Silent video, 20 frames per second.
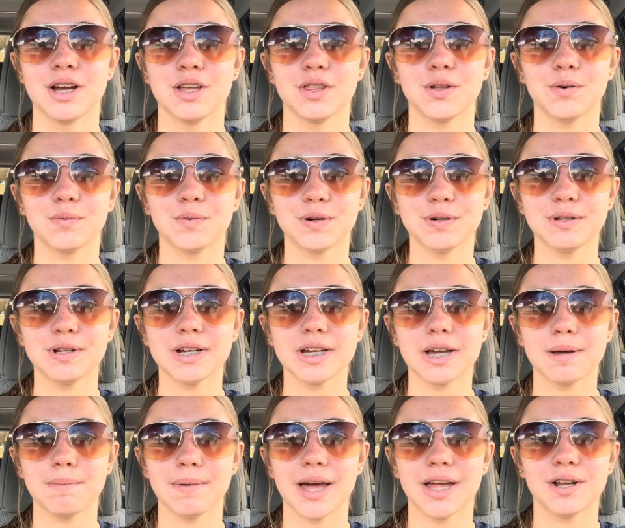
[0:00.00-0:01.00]
The Wounded
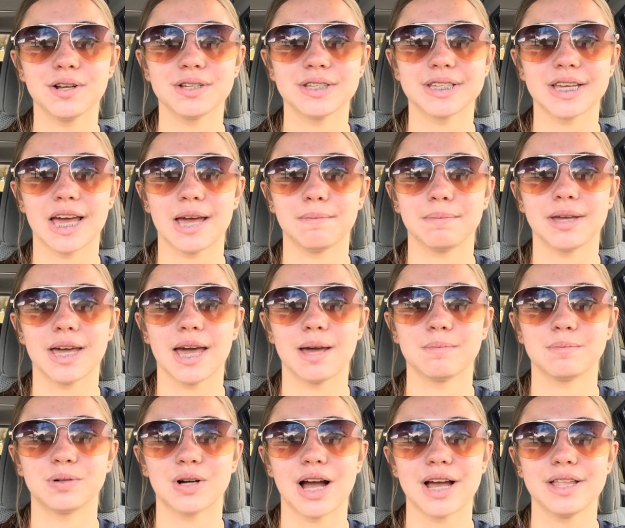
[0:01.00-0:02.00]
Commanders game
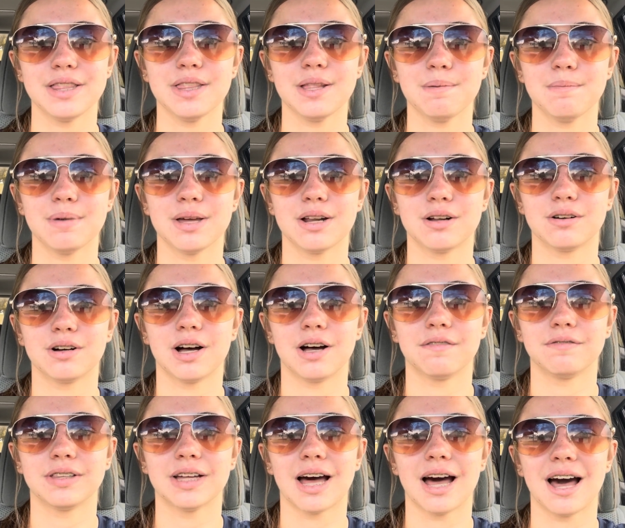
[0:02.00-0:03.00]
came right in the middle
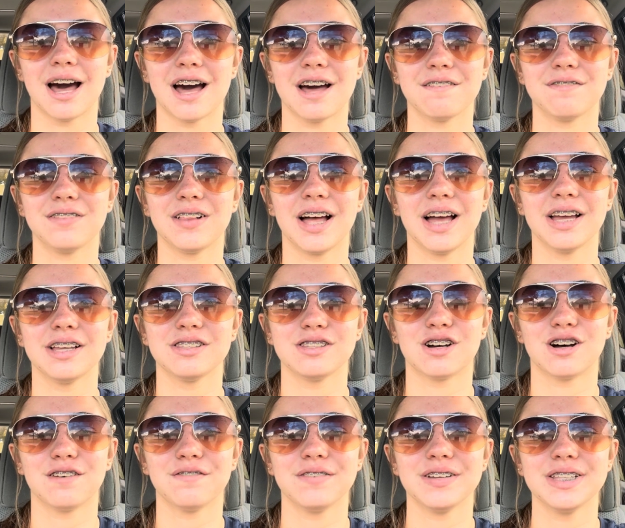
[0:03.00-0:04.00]
of the high-flying
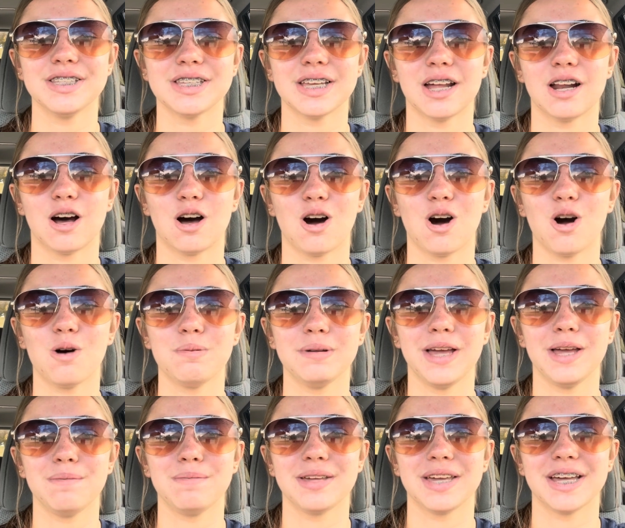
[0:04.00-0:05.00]
Dolphins and a home
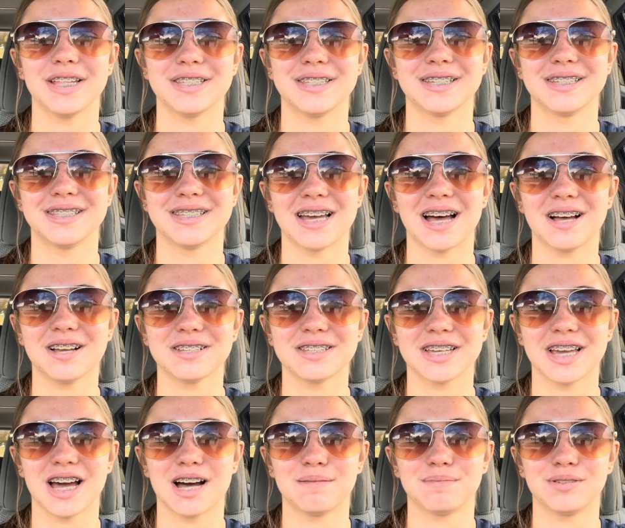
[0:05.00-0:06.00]
game against the Dallas
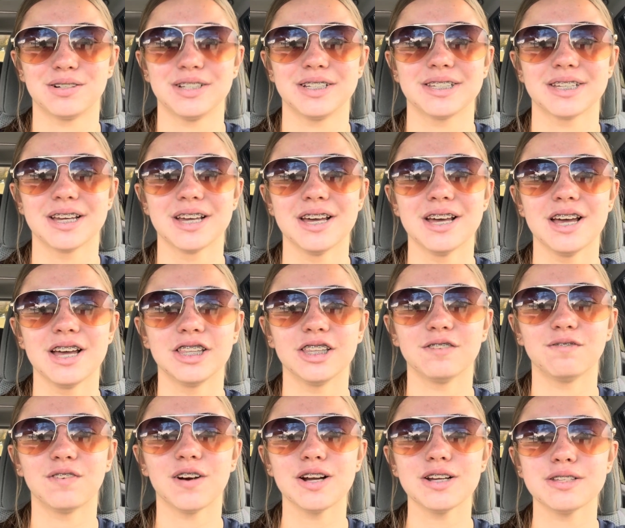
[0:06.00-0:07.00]
Cowboys. The
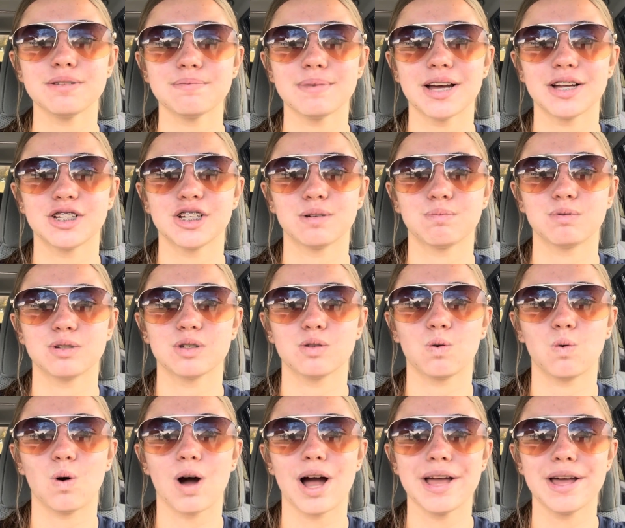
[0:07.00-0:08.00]
first matchup was
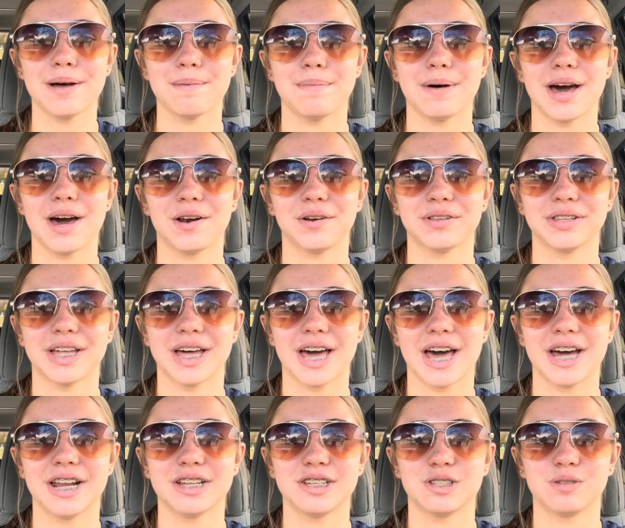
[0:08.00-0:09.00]
quite a battle that
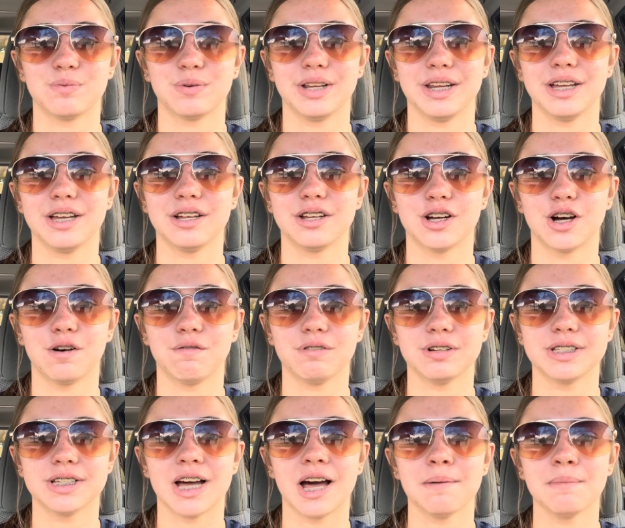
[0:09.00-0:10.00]
had us winning in
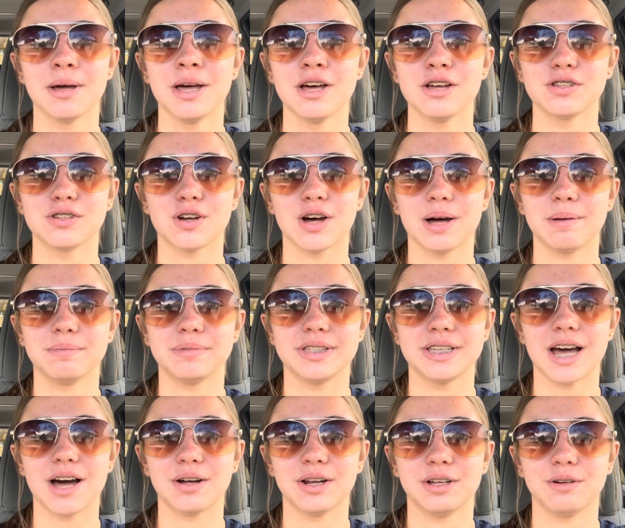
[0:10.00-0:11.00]
overtime, so I'm
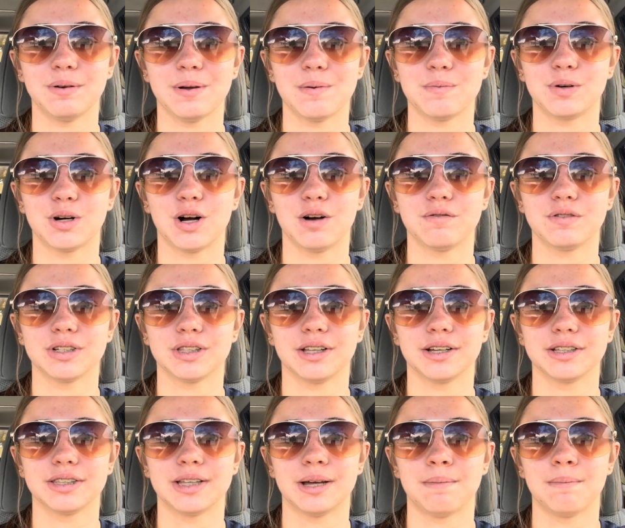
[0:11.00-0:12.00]
doubting we will
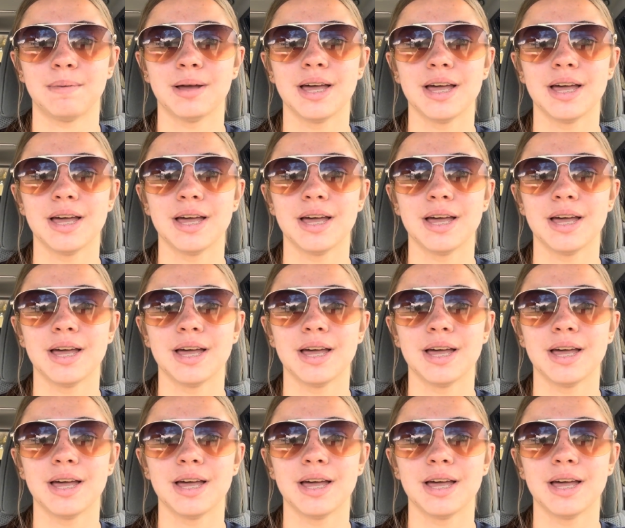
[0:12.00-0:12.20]
overlook them.